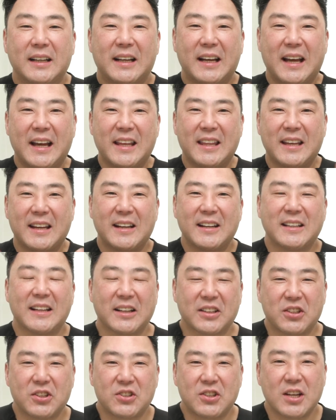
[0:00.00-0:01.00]
Hey there,
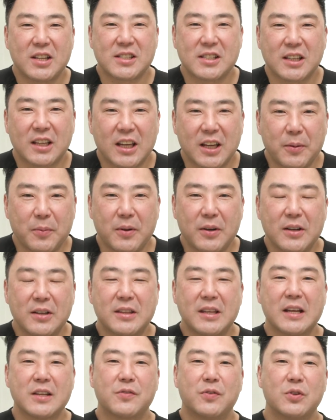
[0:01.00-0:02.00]
Dr. Jason Kim here.
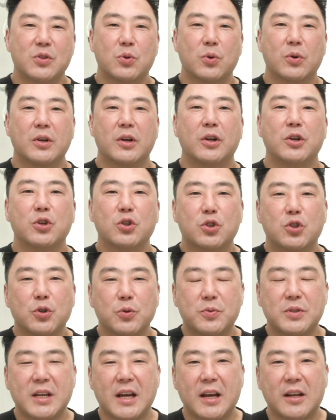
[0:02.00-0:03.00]
Thanks for joining our
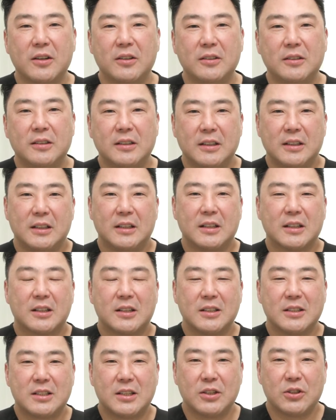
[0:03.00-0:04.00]
YouTube channel.
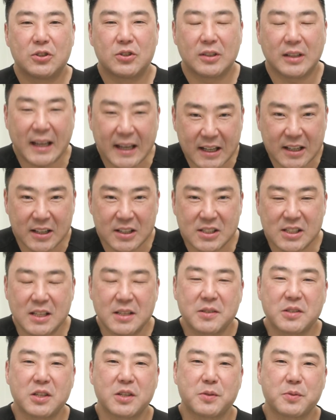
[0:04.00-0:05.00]
Continue to like us
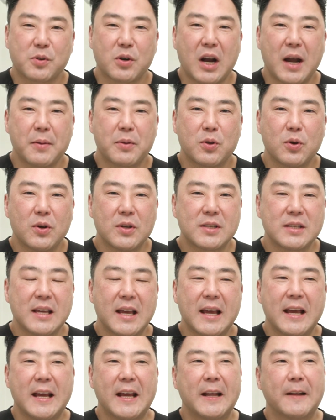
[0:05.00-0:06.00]
and subscribe to us.
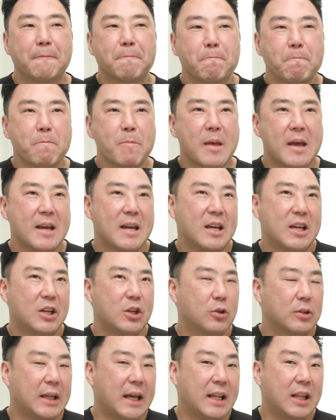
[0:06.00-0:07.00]
And
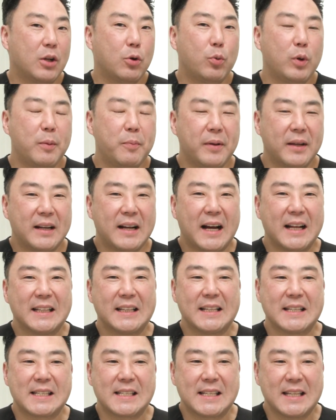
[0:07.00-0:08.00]
lately we've been on
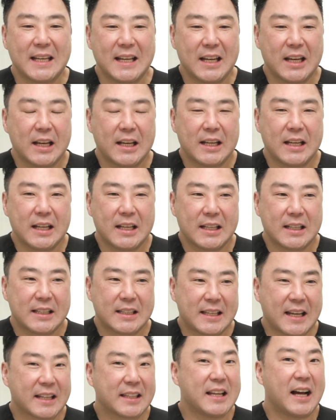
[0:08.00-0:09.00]
this
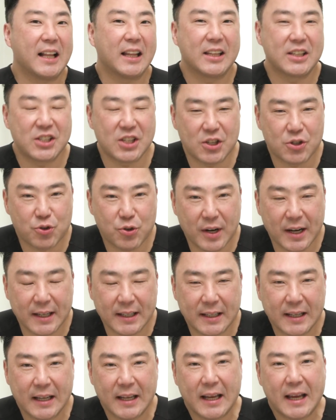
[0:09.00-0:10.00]
technology trend.
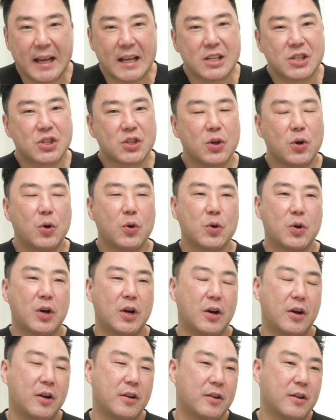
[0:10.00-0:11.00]
And so
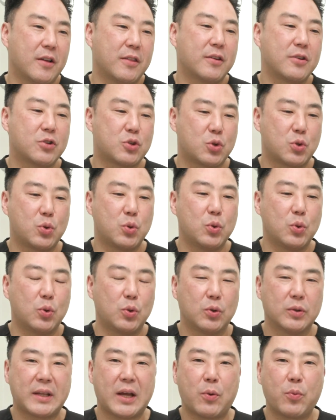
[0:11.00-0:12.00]
another
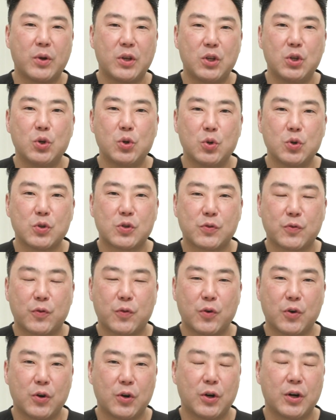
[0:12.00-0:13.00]
tool that we use
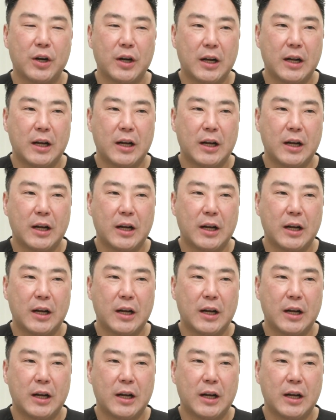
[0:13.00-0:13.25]
for